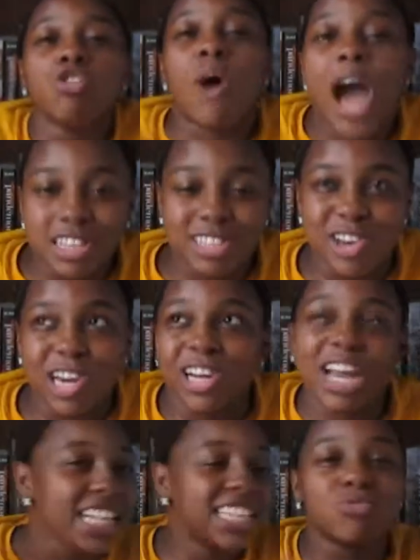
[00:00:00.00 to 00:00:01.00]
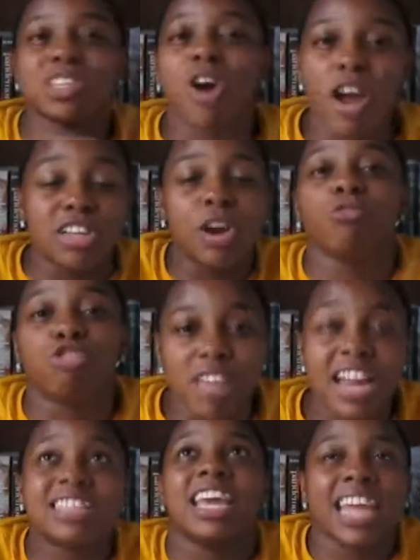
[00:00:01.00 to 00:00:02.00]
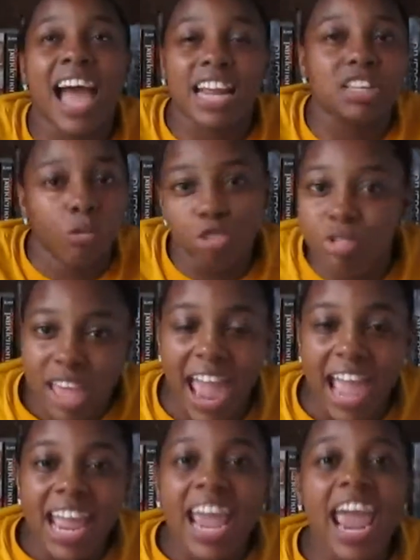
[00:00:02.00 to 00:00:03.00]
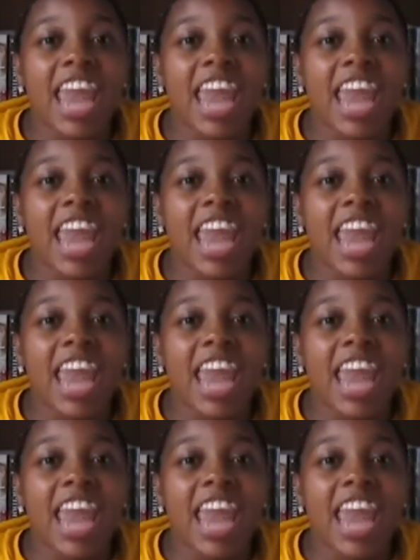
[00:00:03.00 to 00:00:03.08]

You know how this is gonna look. This is retarded. Don't do that. That's idiotic. Don't do that.